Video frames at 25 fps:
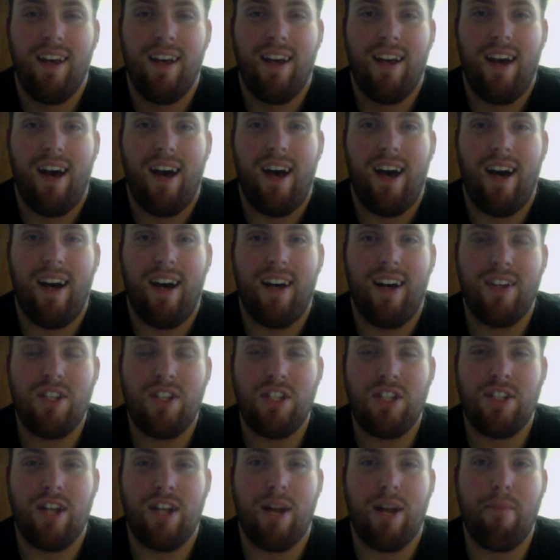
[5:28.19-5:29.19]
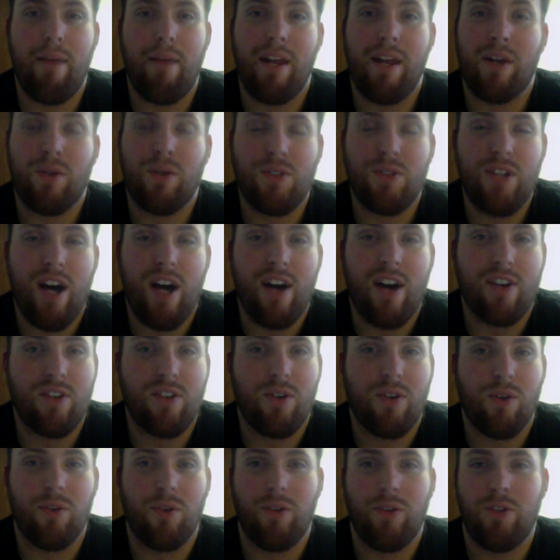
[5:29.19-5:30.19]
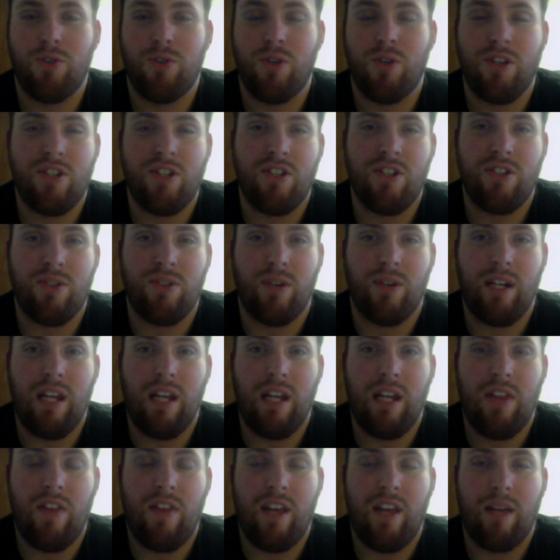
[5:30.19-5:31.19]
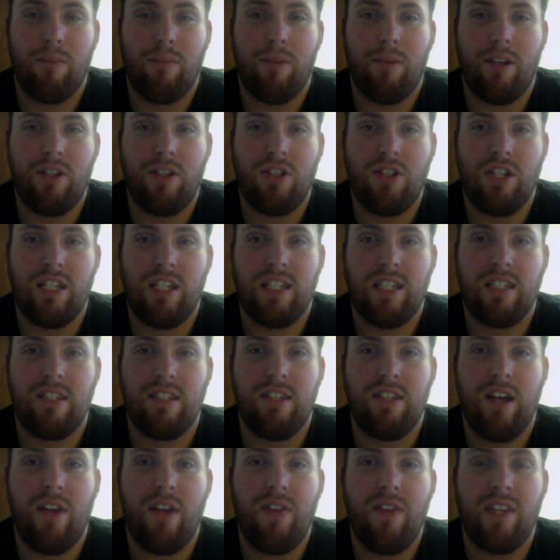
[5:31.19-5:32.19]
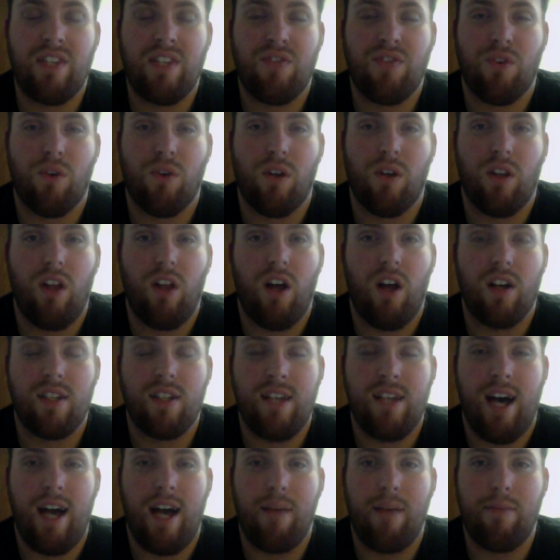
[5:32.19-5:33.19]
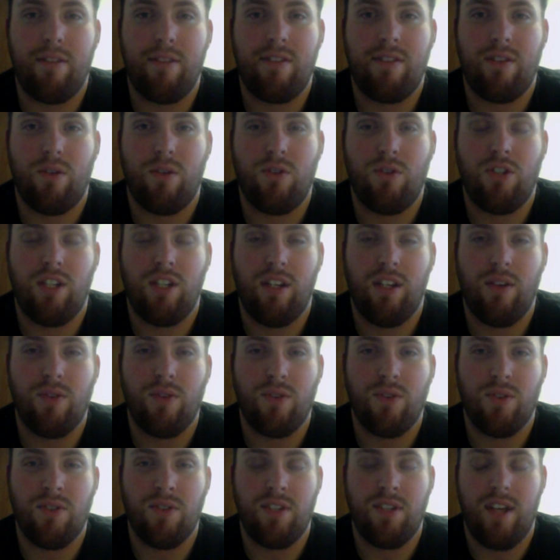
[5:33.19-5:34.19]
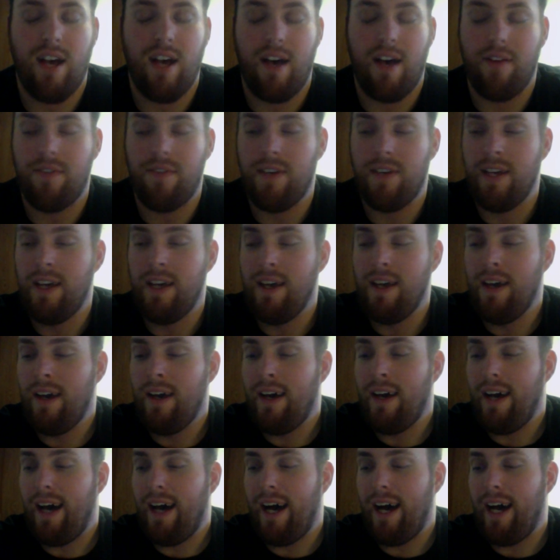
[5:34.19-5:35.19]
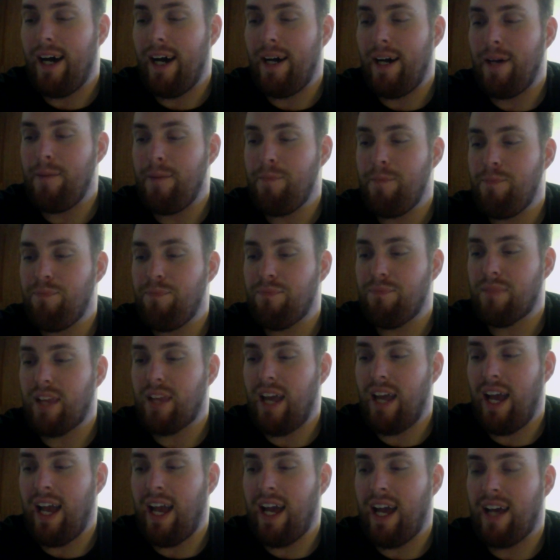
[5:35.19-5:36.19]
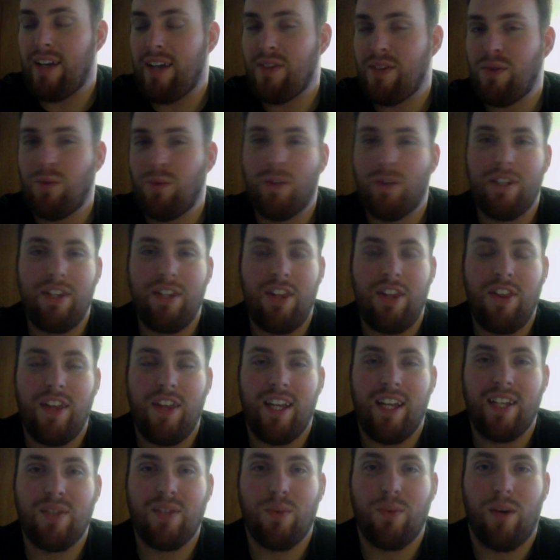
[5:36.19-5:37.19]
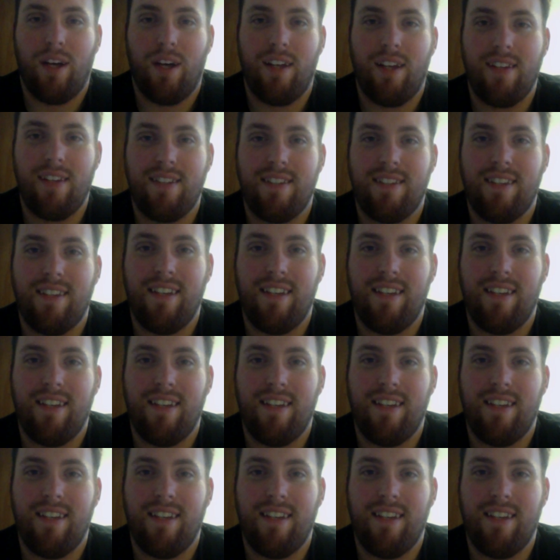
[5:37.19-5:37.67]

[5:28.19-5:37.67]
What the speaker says: a medical doctor or nutritionist or anything, but she's done this for a long time, and so she knows her stuff. And one of the things was